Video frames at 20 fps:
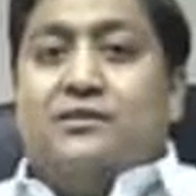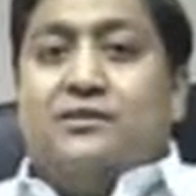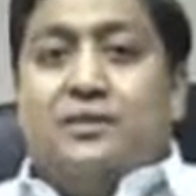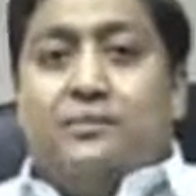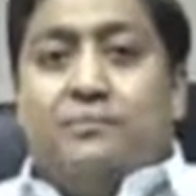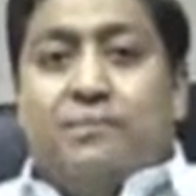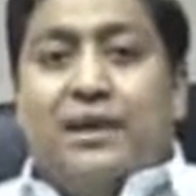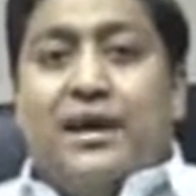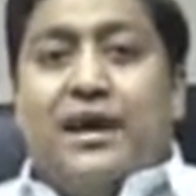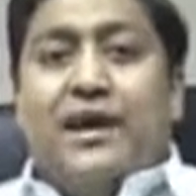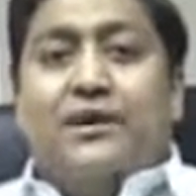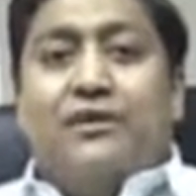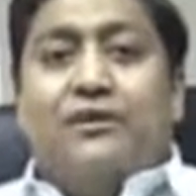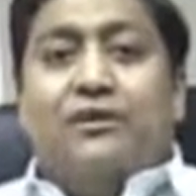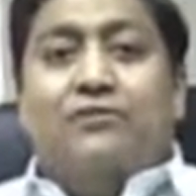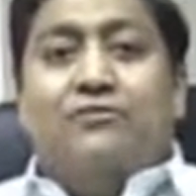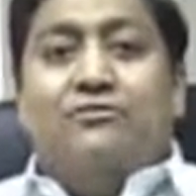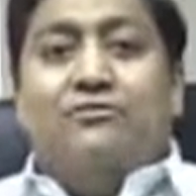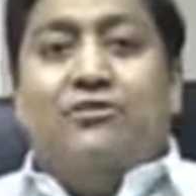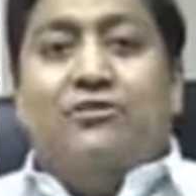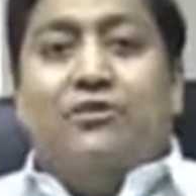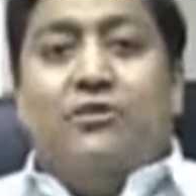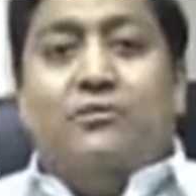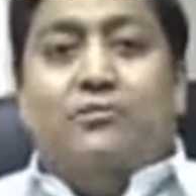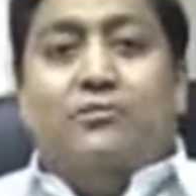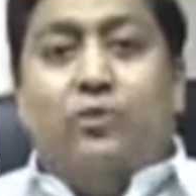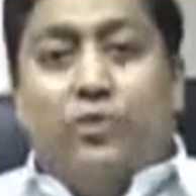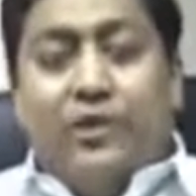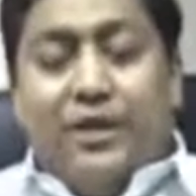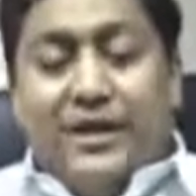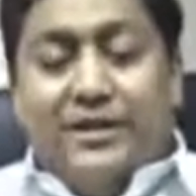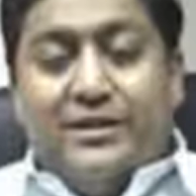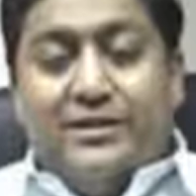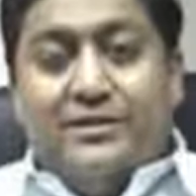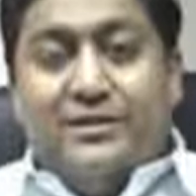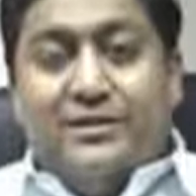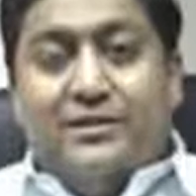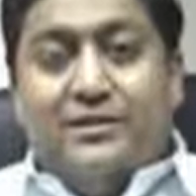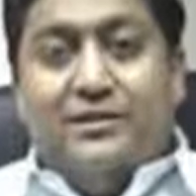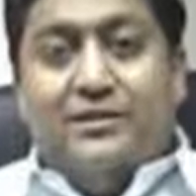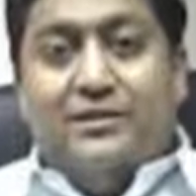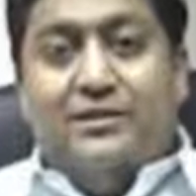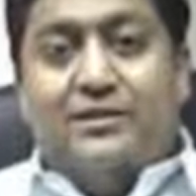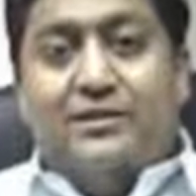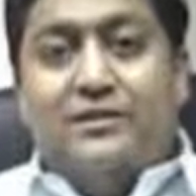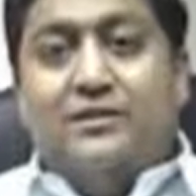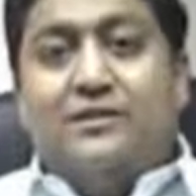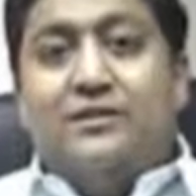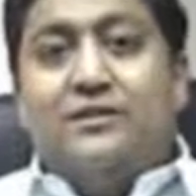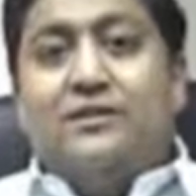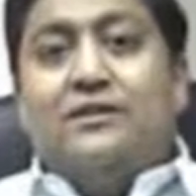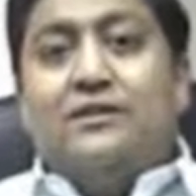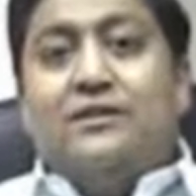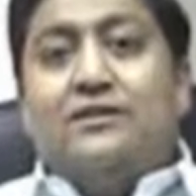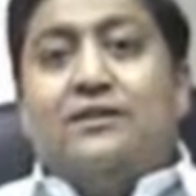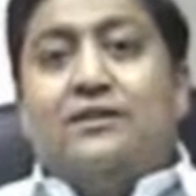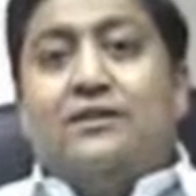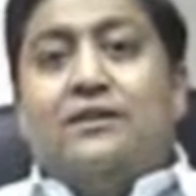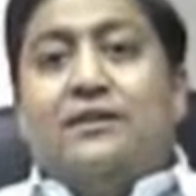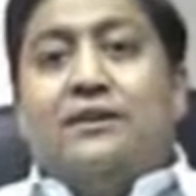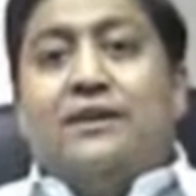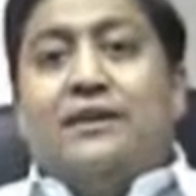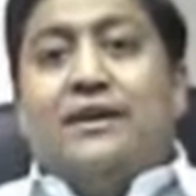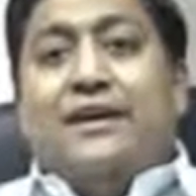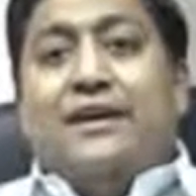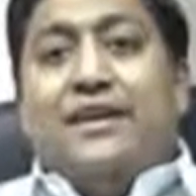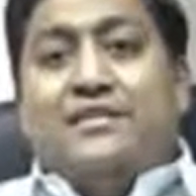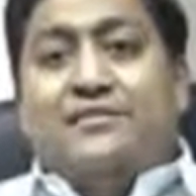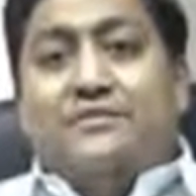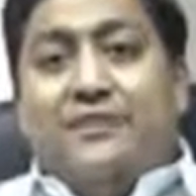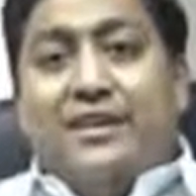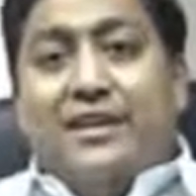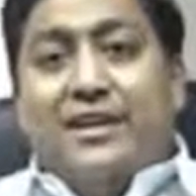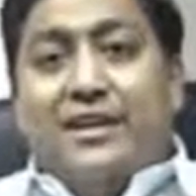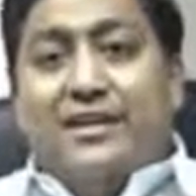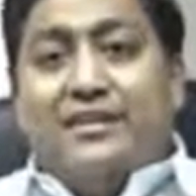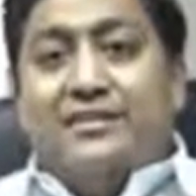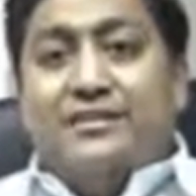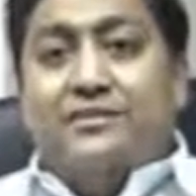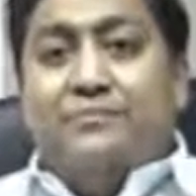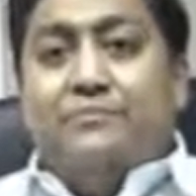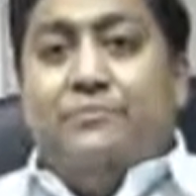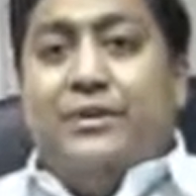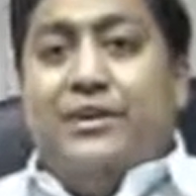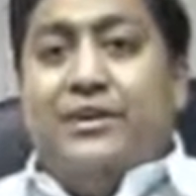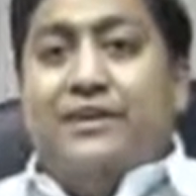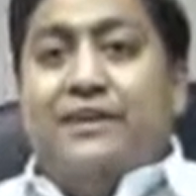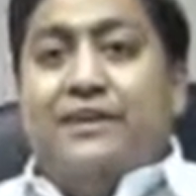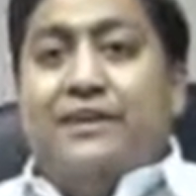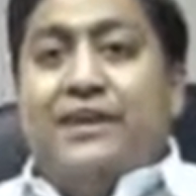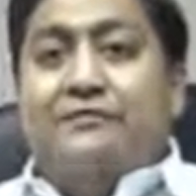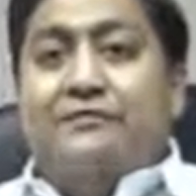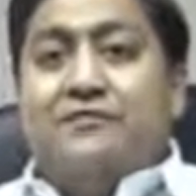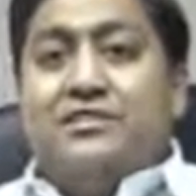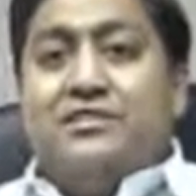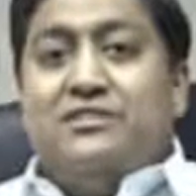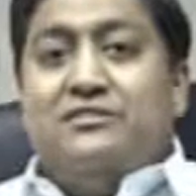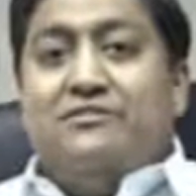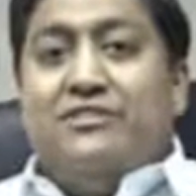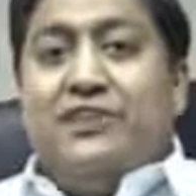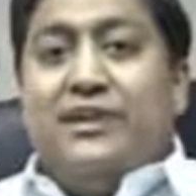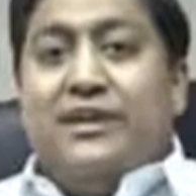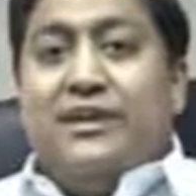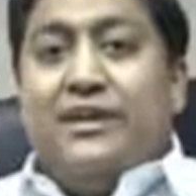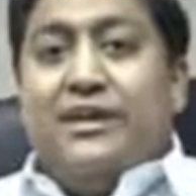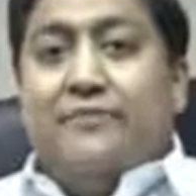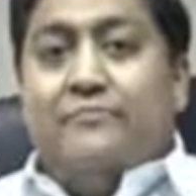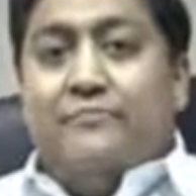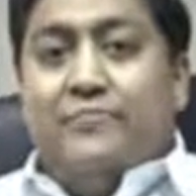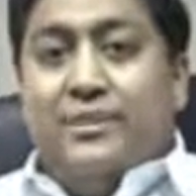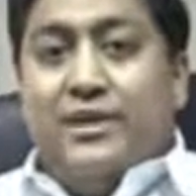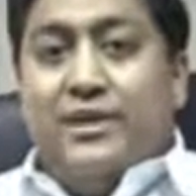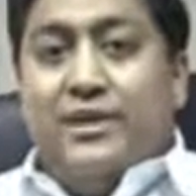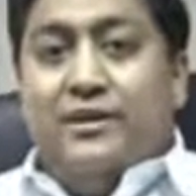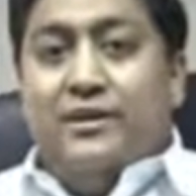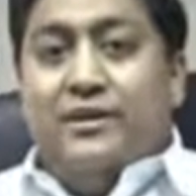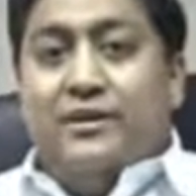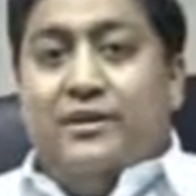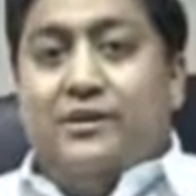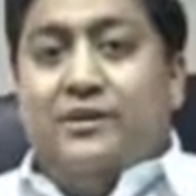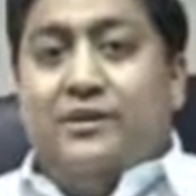supplier of borates, as well as be a diversified company.